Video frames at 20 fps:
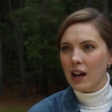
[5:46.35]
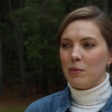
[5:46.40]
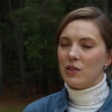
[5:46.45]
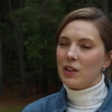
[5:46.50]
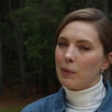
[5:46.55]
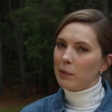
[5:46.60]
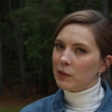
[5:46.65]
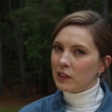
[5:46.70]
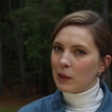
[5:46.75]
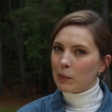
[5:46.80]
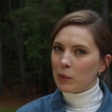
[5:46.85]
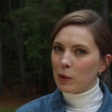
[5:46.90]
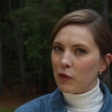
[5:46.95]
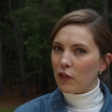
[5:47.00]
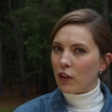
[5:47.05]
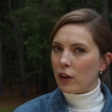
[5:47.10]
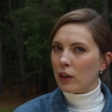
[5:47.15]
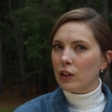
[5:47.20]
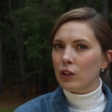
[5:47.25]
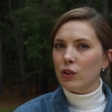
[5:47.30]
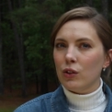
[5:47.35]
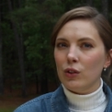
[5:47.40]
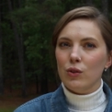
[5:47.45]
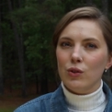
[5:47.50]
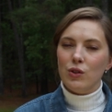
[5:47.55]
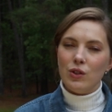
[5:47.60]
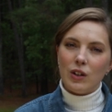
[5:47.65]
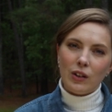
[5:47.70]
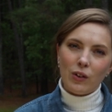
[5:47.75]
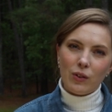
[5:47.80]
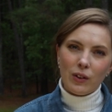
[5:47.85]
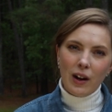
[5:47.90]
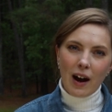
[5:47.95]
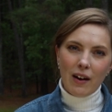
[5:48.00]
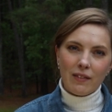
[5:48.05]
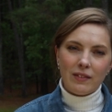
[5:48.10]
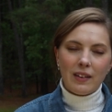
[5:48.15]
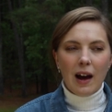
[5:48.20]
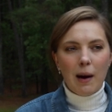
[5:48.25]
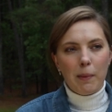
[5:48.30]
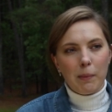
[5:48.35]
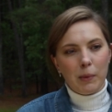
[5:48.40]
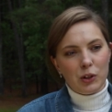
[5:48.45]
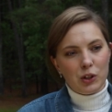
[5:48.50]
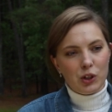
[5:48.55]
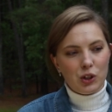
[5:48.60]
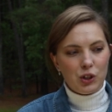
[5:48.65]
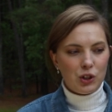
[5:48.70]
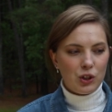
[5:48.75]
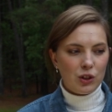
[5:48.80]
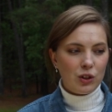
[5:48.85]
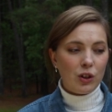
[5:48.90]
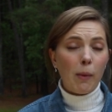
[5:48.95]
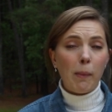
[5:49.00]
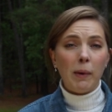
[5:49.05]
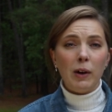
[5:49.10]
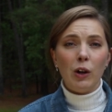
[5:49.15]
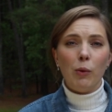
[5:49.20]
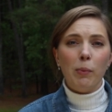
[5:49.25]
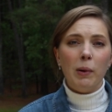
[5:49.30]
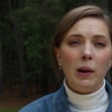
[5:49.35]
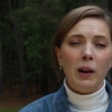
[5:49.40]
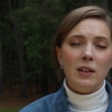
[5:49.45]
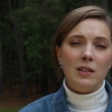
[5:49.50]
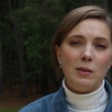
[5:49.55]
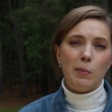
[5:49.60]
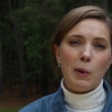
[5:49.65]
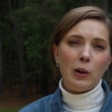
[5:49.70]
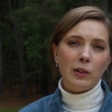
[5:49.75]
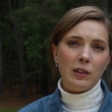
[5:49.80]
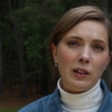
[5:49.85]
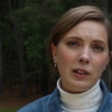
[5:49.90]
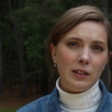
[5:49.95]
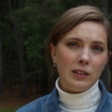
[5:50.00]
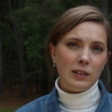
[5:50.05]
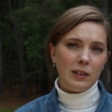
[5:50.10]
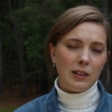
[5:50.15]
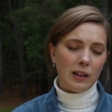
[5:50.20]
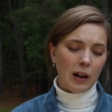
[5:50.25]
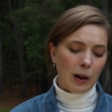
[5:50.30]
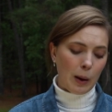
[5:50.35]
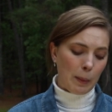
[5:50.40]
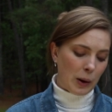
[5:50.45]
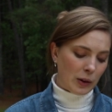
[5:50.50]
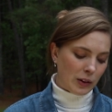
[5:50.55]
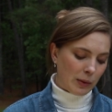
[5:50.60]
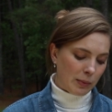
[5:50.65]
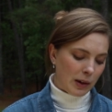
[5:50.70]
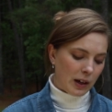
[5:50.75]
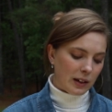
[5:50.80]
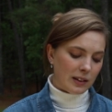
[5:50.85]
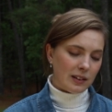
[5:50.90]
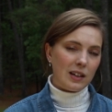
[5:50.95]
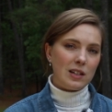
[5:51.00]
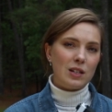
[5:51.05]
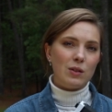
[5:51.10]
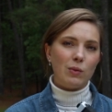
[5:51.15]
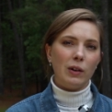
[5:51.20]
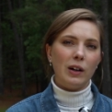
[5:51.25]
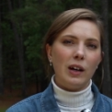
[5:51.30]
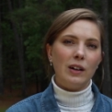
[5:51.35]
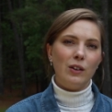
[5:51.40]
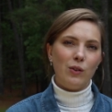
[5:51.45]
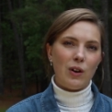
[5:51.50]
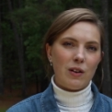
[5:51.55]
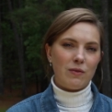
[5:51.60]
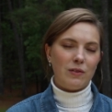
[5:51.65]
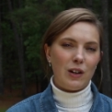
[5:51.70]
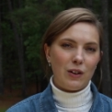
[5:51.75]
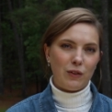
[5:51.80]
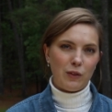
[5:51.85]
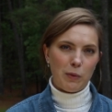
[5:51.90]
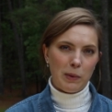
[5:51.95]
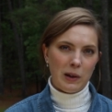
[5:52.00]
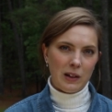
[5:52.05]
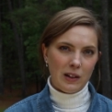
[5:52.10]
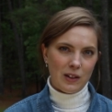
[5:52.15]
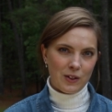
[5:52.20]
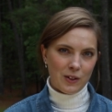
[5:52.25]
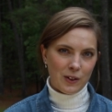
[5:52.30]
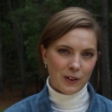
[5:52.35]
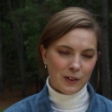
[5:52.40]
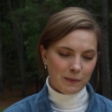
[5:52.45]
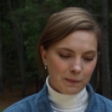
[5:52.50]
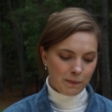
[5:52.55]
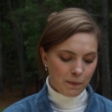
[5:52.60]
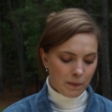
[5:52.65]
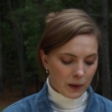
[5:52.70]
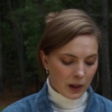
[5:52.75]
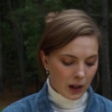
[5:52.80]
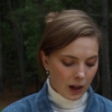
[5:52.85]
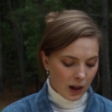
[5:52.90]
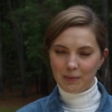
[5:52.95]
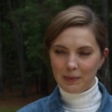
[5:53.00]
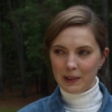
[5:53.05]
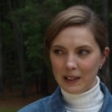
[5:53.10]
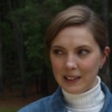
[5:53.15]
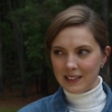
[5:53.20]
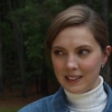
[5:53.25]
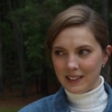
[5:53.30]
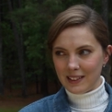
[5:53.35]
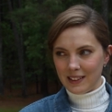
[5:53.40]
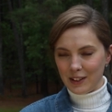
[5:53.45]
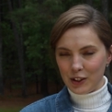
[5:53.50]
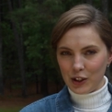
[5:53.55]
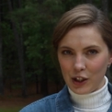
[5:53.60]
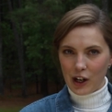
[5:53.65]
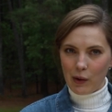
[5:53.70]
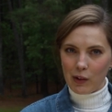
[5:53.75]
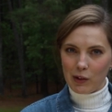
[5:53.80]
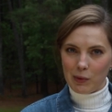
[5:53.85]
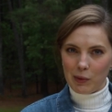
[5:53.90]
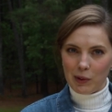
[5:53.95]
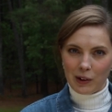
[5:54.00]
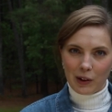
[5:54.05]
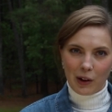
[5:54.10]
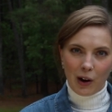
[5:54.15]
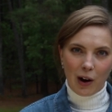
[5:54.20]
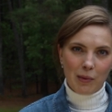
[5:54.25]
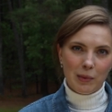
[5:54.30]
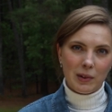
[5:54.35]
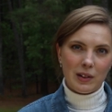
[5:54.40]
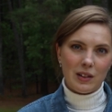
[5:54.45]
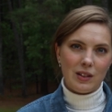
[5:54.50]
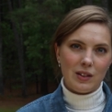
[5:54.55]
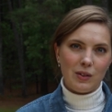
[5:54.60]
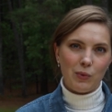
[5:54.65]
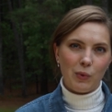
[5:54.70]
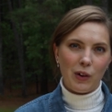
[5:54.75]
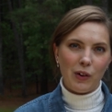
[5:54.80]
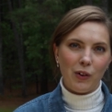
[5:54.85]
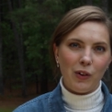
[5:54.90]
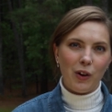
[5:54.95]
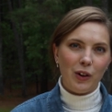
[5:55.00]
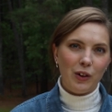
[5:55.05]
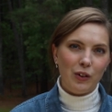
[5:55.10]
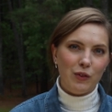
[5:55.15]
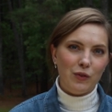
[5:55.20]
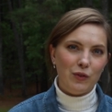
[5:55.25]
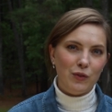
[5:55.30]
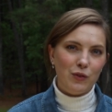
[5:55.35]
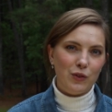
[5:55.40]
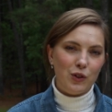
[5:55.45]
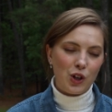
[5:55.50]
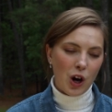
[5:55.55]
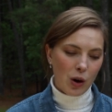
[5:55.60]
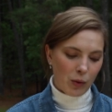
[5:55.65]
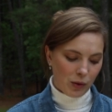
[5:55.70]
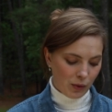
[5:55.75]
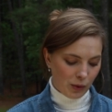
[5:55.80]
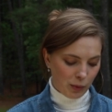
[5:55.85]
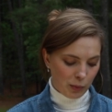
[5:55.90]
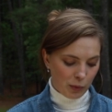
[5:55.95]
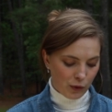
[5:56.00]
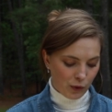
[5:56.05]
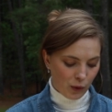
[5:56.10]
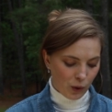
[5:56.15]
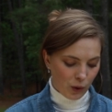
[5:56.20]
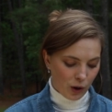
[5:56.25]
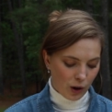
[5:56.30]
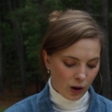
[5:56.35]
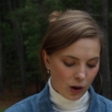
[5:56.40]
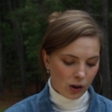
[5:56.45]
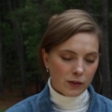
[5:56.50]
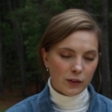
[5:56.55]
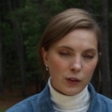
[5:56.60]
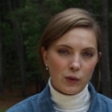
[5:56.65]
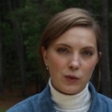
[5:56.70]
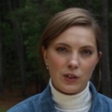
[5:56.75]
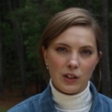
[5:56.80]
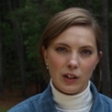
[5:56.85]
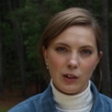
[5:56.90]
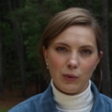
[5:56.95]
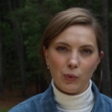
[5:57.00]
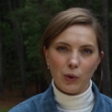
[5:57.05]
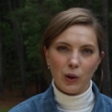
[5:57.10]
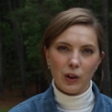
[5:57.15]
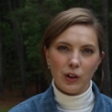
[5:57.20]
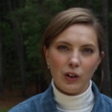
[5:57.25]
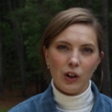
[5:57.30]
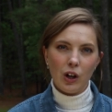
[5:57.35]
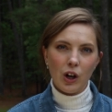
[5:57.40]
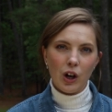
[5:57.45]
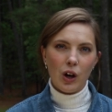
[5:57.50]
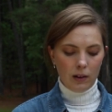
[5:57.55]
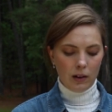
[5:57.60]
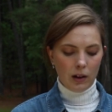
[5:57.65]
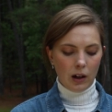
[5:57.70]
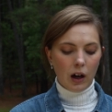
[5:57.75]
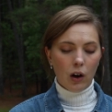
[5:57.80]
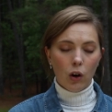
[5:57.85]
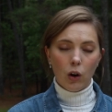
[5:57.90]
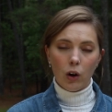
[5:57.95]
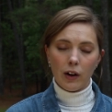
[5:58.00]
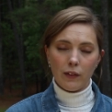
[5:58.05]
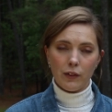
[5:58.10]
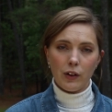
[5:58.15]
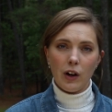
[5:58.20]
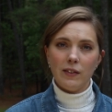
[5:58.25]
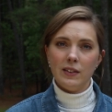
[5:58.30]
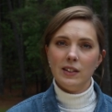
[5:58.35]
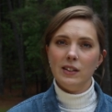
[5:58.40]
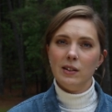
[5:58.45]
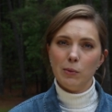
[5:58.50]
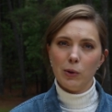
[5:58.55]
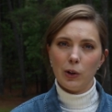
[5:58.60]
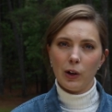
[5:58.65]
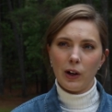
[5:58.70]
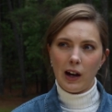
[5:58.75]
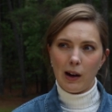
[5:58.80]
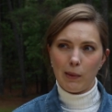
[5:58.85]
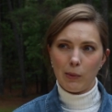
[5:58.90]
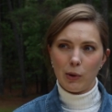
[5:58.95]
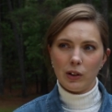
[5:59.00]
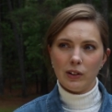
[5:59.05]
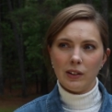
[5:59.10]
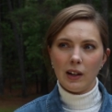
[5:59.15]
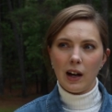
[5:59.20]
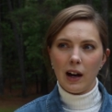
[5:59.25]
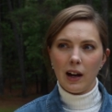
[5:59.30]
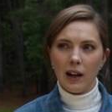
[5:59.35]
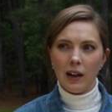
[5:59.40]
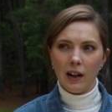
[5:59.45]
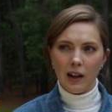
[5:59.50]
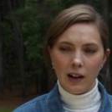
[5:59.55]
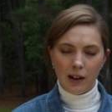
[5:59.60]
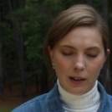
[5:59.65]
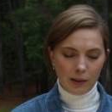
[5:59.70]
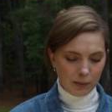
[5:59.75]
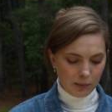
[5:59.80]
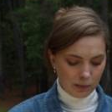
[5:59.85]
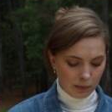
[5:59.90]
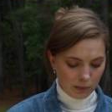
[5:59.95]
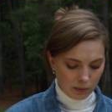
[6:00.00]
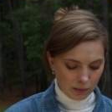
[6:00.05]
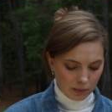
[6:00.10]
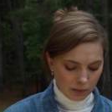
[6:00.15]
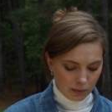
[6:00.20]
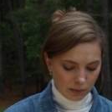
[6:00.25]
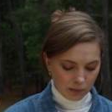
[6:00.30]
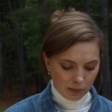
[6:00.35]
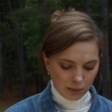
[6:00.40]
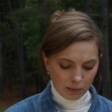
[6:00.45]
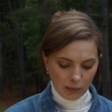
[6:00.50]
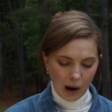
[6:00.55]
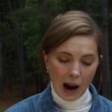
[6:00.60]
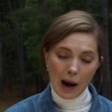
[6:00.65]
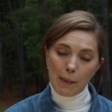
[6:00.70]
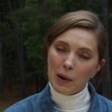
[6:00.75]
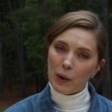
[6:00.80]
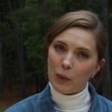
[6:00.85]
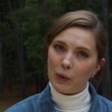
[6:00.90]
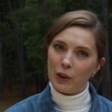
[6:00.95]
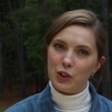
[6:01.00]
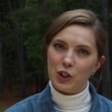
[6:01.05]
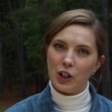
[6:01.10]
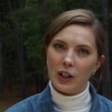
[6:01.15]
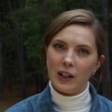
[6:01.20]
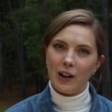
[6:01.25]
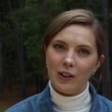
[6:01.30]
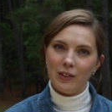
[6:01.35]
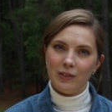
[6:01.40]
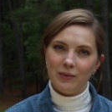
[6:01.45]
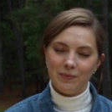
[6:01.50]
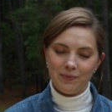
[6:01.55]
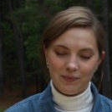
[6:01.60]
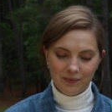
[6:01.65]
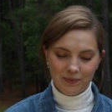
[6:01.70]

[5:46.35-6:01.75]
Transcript: Some of them are fairly new, so I don't have that much, that many opinions about the about them yet. This one I do have a lot of opinions on. Please share with me in the comments whether or not you've shot with one before, or if you've seen one, or if you have a similar camera that um, I might want to check out.